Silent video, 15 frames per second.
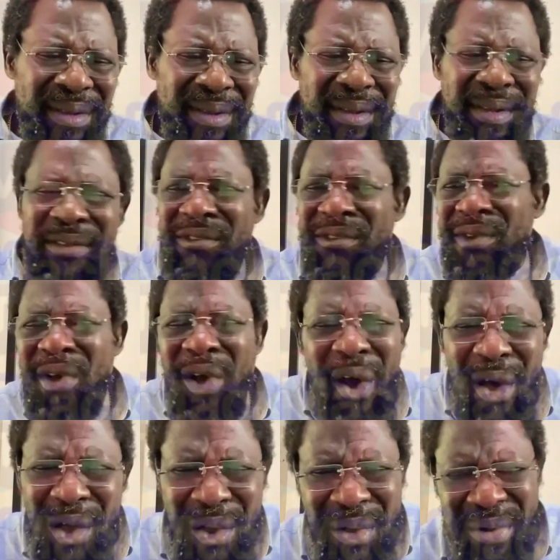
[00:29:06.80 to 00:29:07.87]
It's
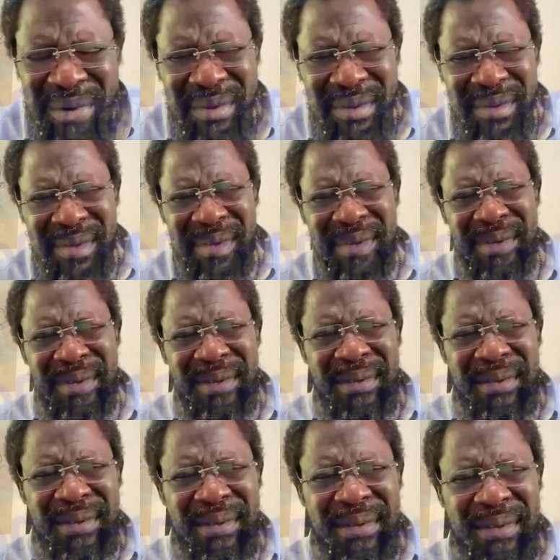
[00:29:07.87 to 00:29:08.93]
gone.
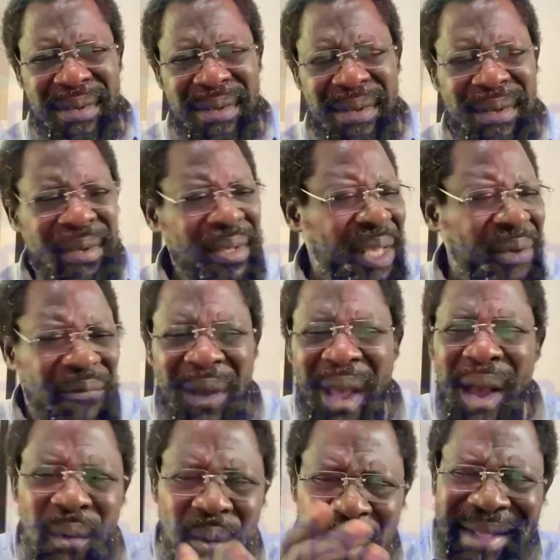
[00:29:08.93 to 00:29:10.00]
If you
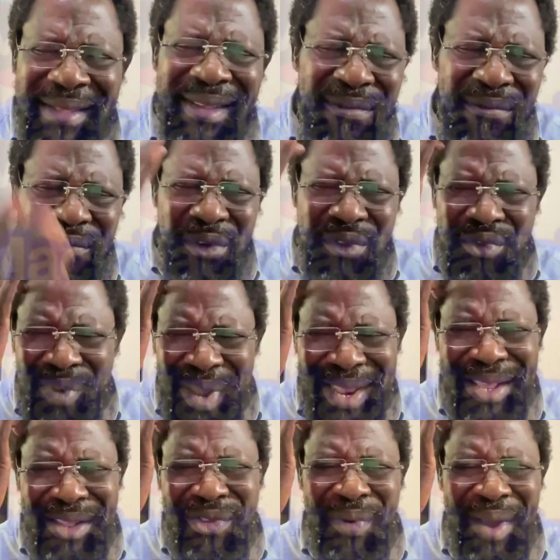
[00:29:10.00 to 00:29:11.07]
are waiting for
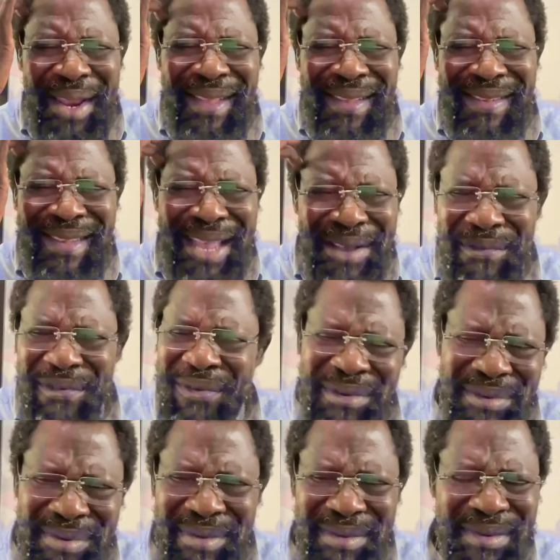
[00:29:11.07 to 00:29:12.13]
2027,
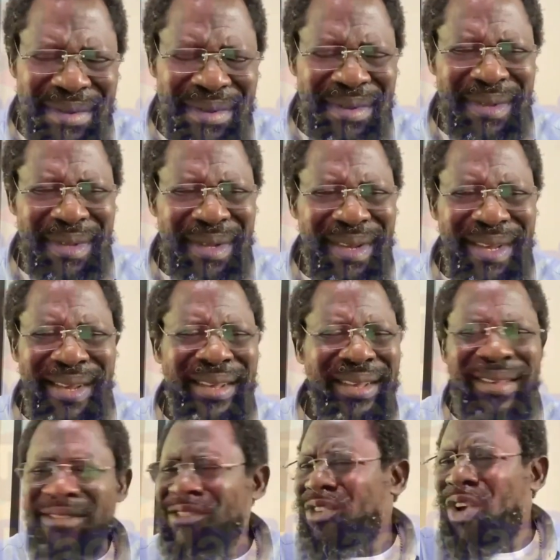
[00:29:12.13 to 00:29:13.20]

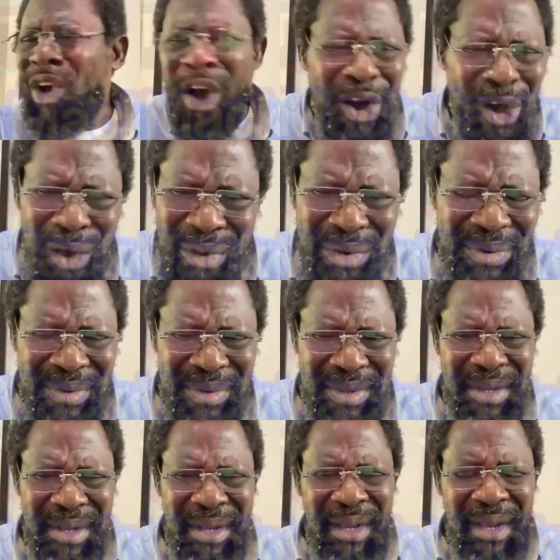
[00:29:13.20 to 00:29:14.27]
it's gone.
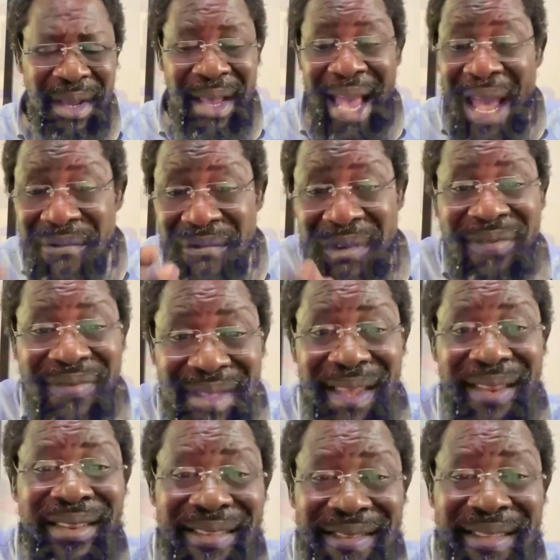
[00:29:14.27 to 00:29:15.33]

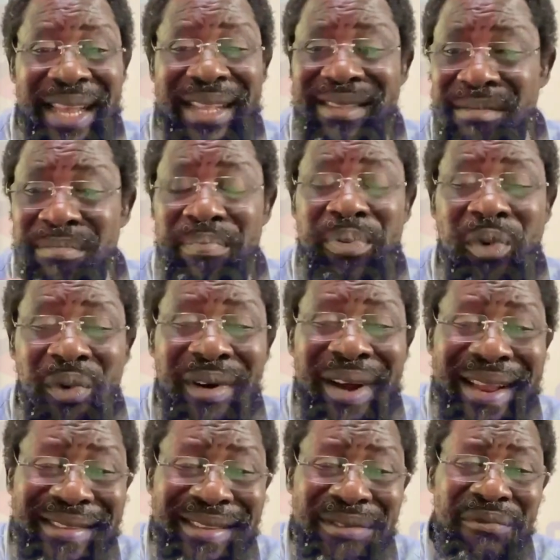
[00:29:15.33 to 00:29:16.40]
Everything is getting
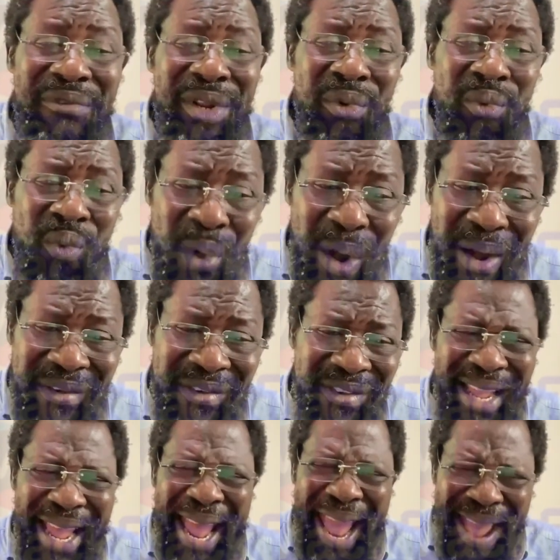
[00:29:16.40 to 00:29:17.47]
progressively
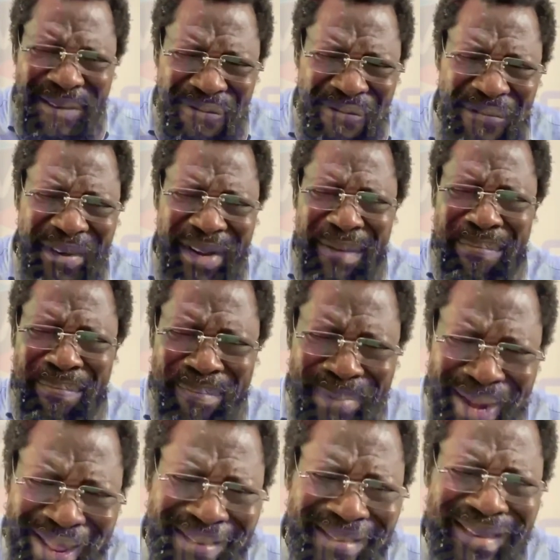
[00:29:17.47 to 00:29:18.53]
worse every
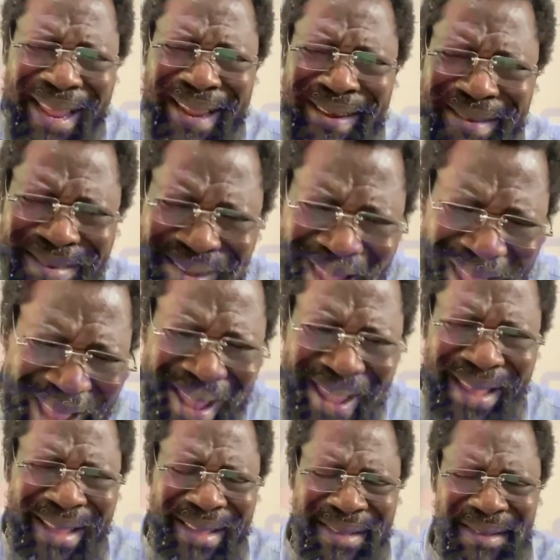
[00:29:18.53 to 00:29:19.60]
blessed
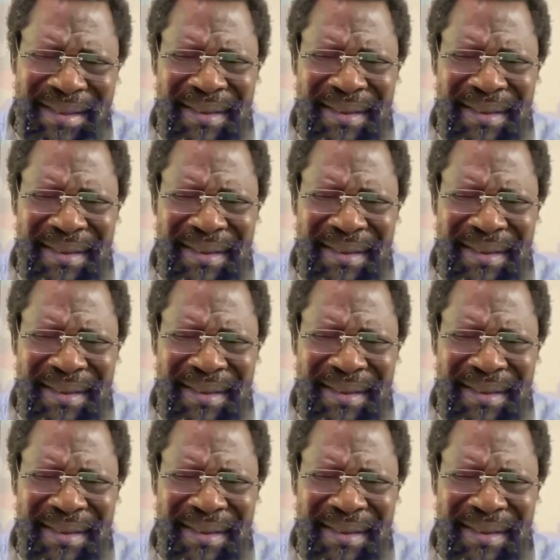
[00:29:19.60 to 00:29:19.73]
day.